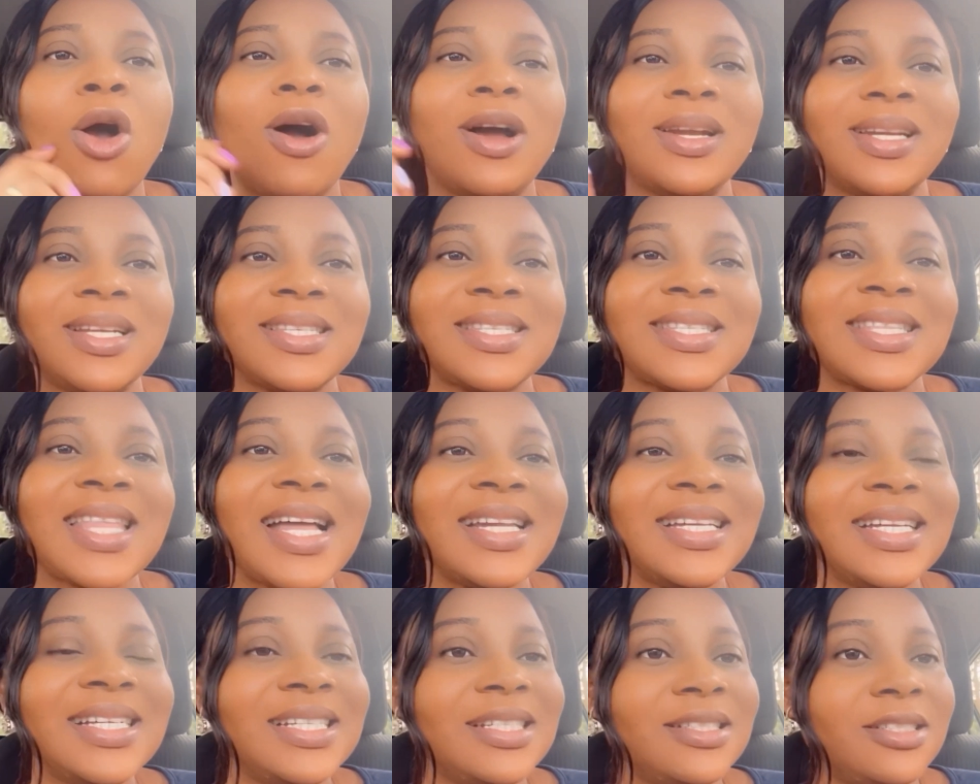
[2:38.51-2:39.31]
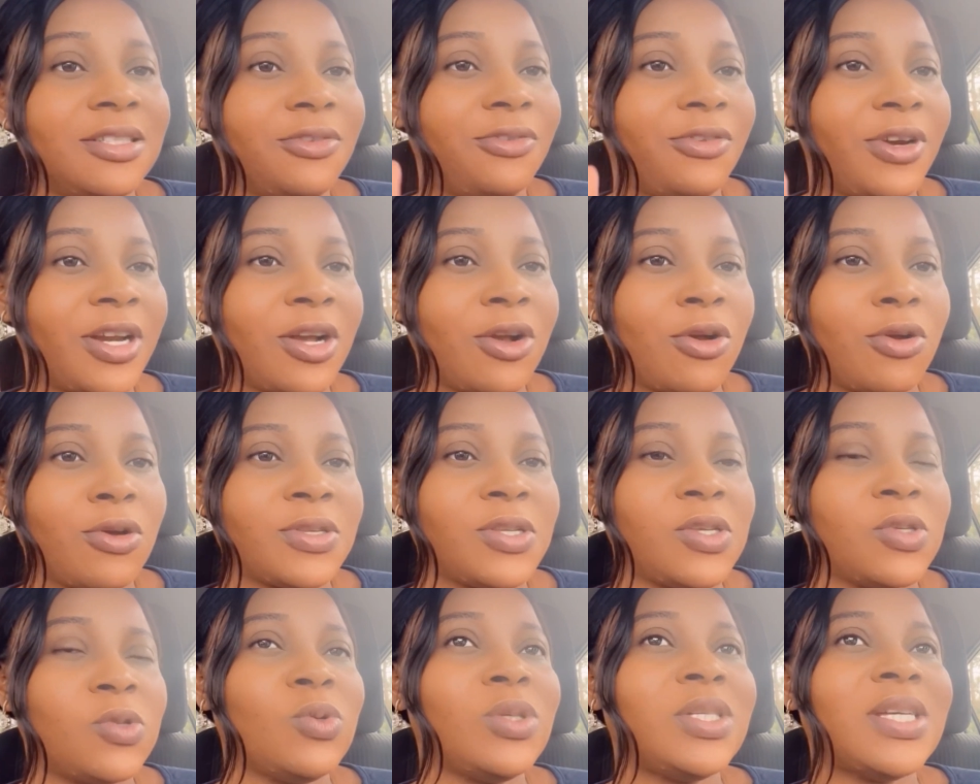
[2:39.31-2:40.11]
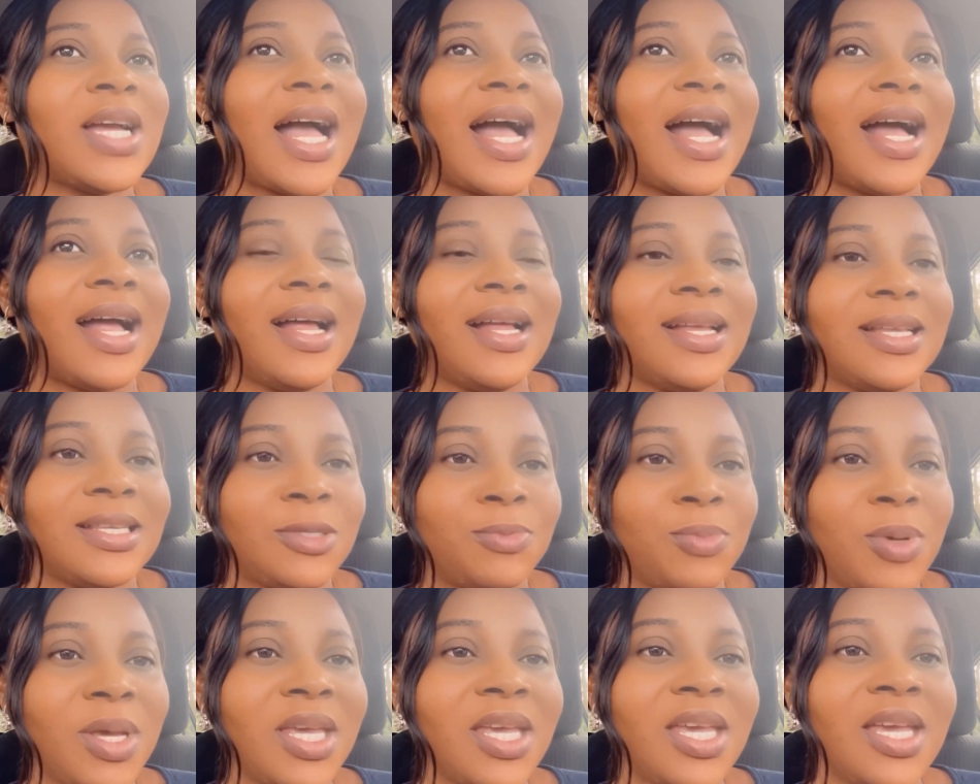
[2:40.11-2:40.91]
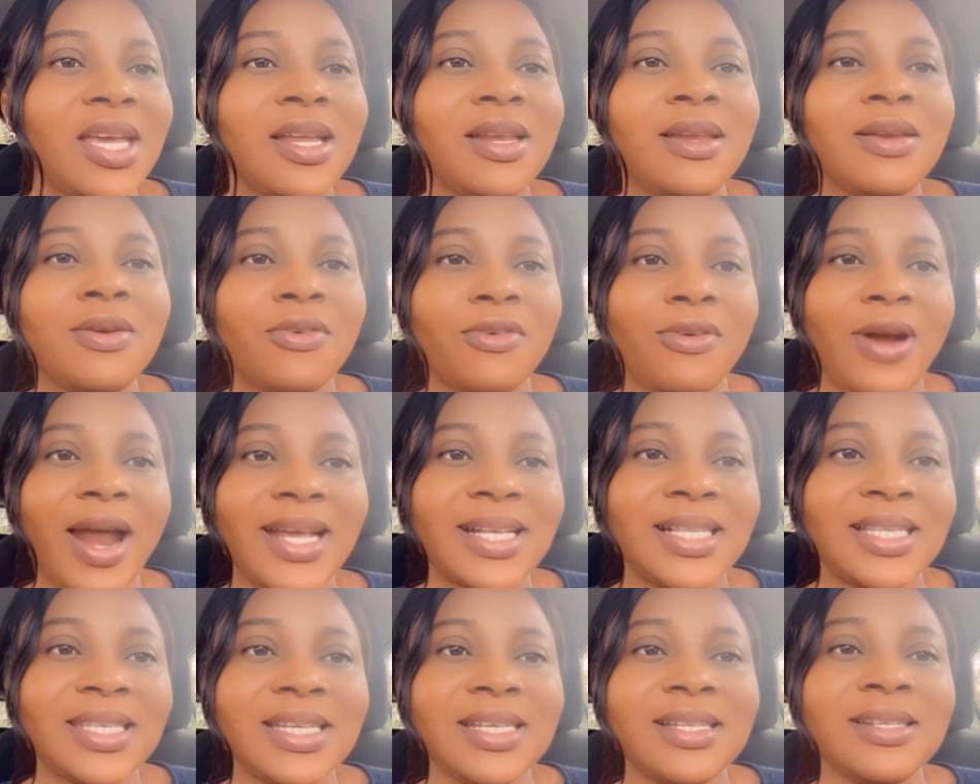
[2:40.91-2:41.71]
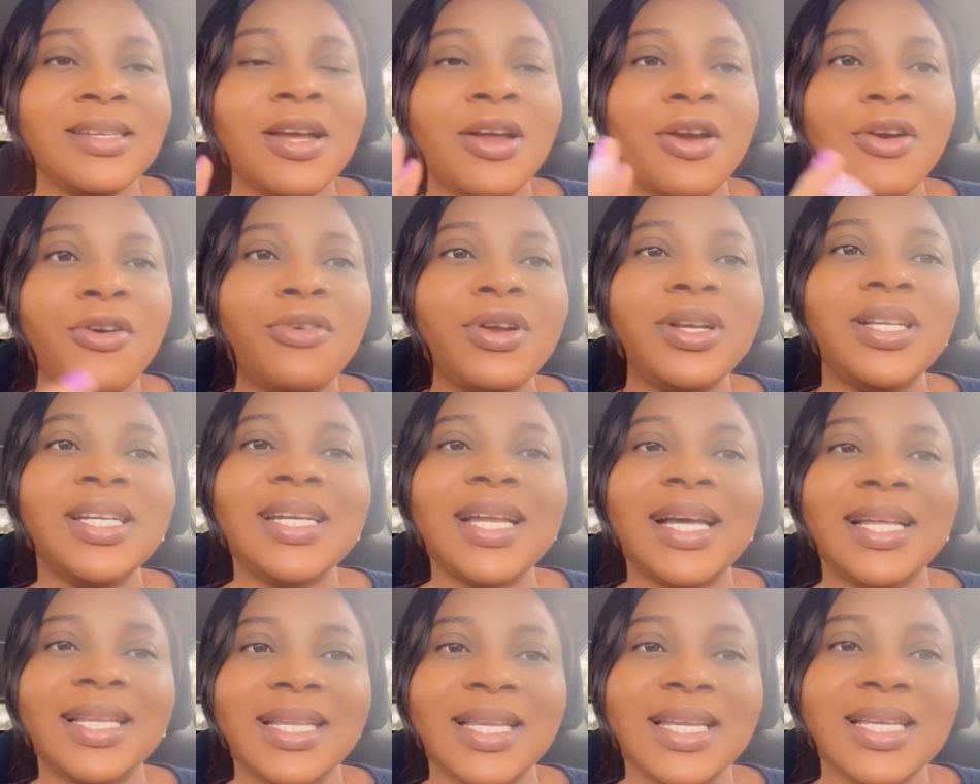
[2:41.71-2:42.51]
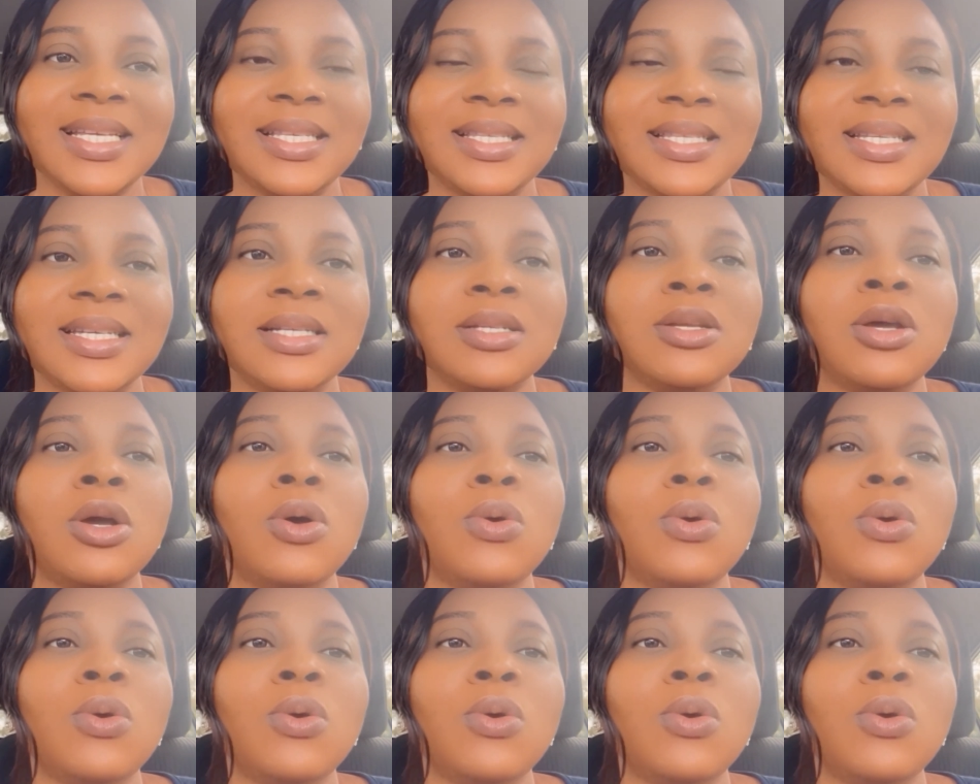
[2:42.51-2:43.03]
Understanding the different courses, which are speaking, writing, reading, and listening,